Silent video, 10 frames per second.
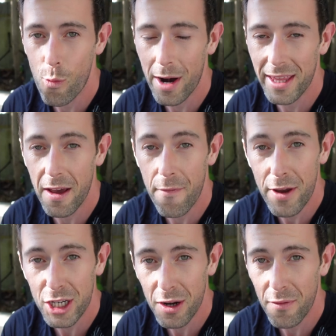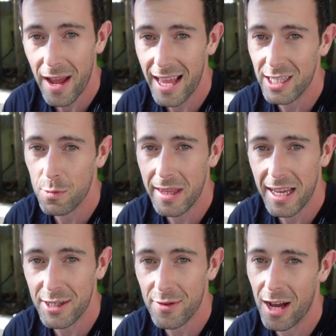one of the official events with
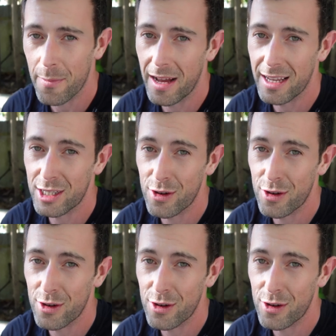Under Armour